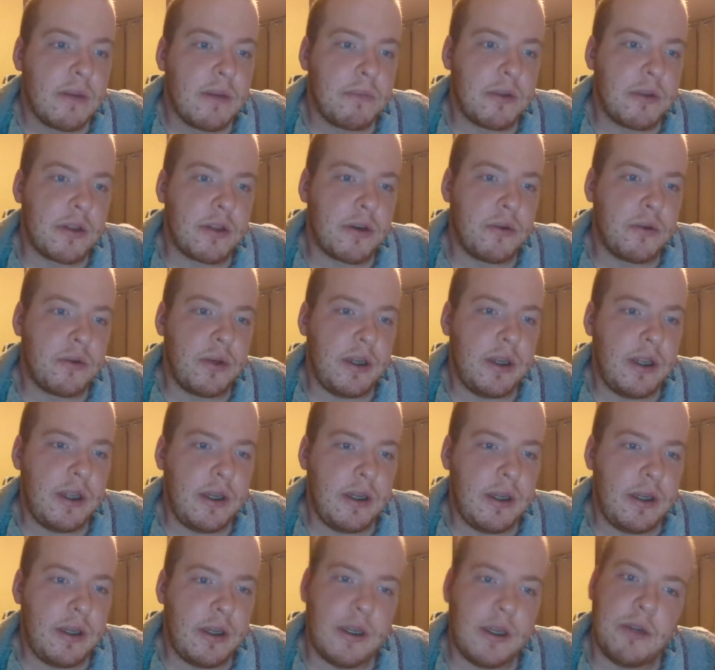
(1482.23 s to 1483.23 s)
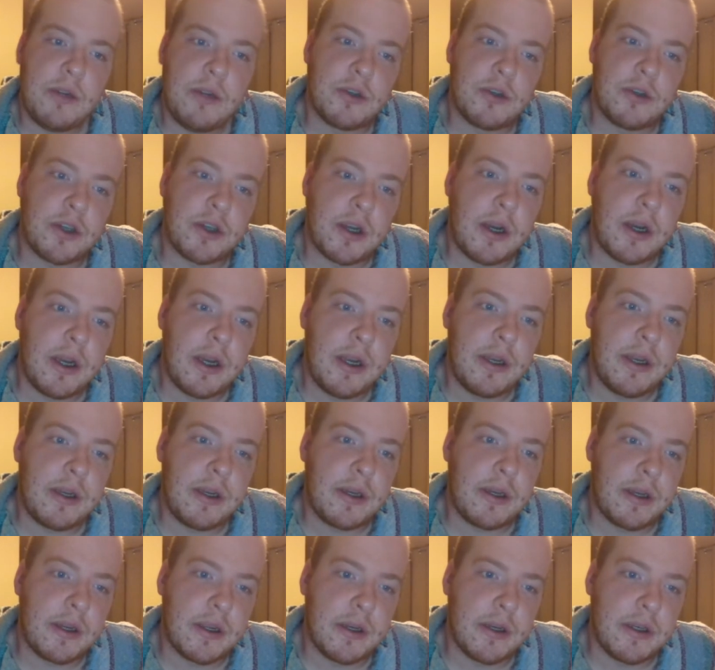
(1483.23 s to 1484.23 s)
But though needy, he was kind
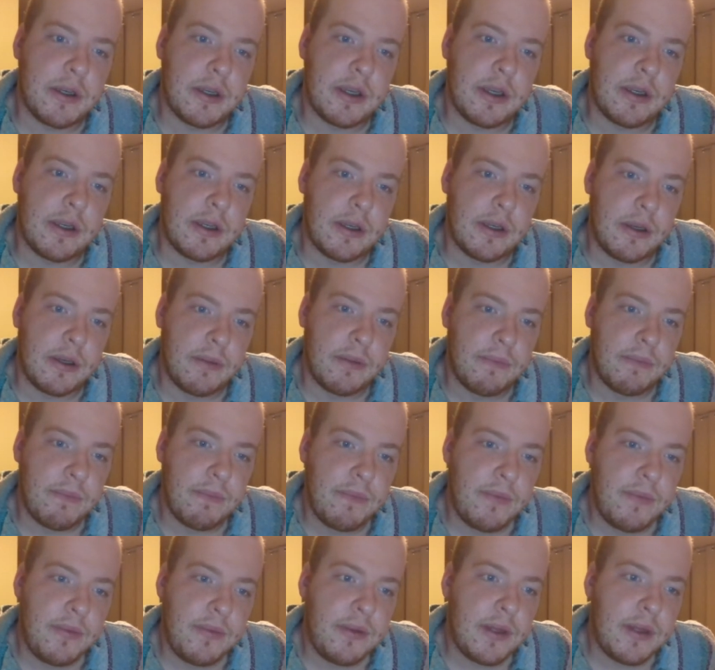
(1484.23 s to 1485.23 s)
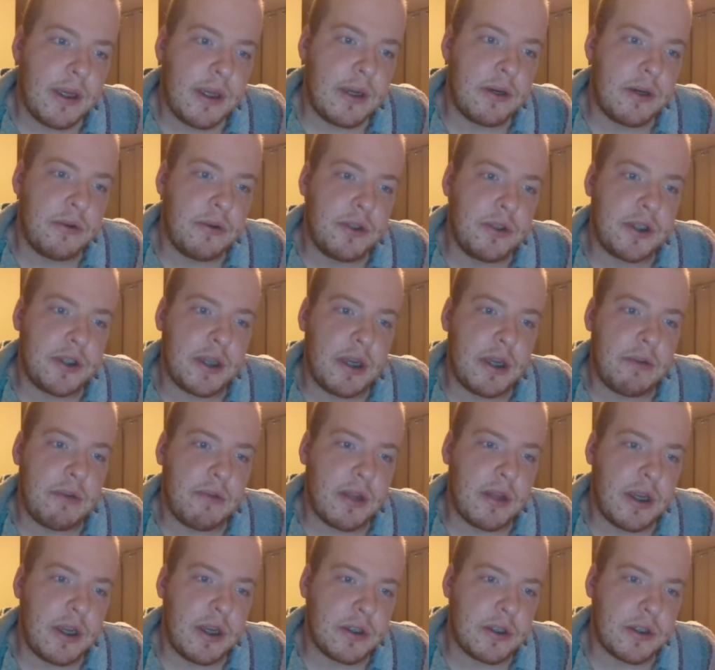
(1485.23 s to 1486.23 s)
and contented, and always
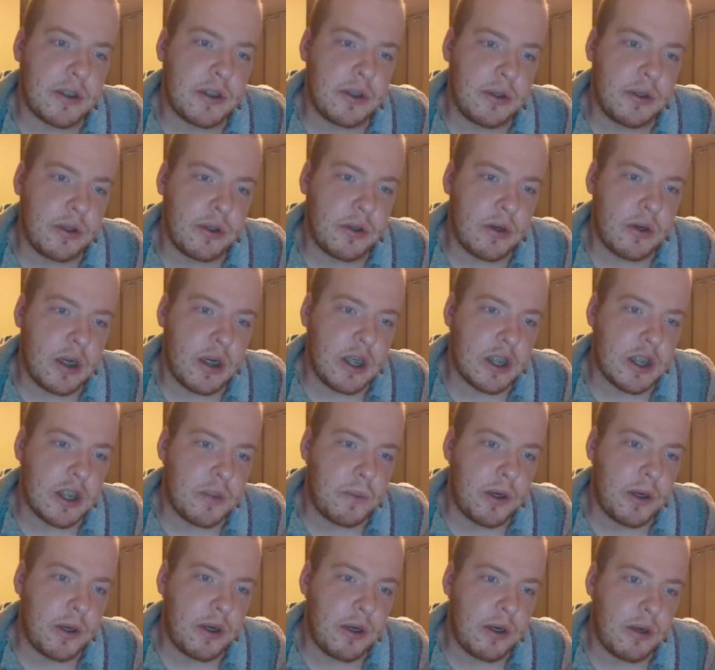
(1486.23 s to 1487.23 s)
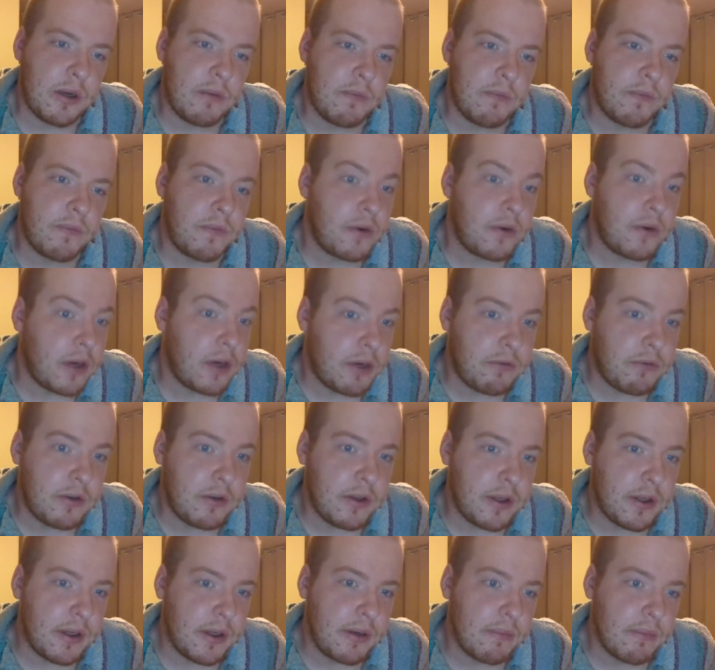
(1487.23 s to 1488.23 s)
gave thanks to the Great Spirit for
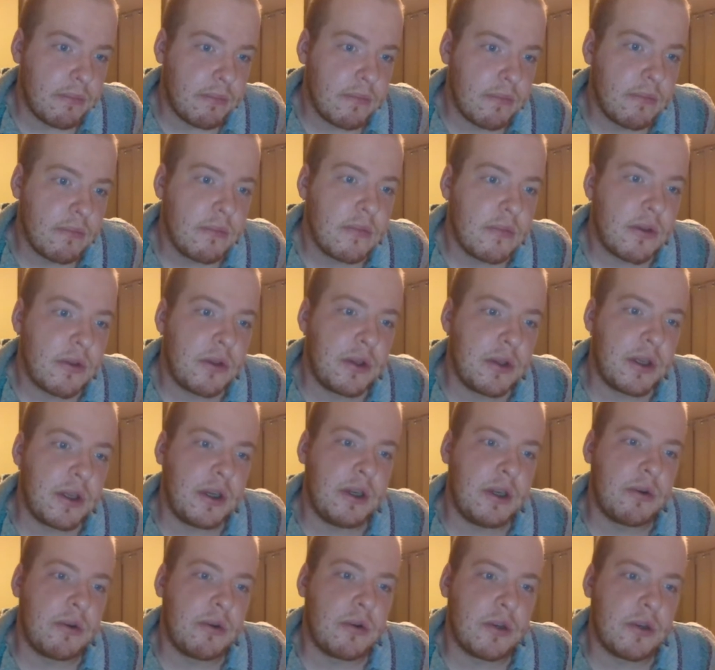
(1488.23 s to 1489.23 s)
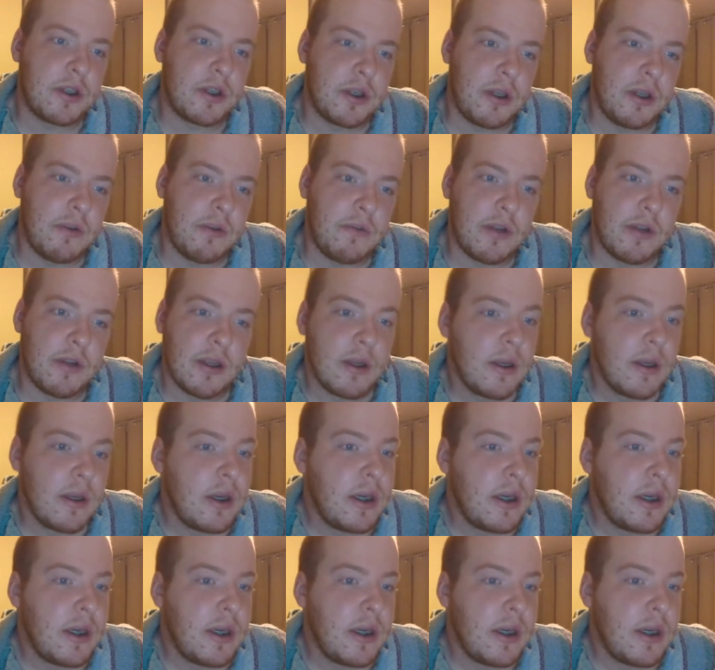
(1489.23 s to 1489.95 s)
everything that he received.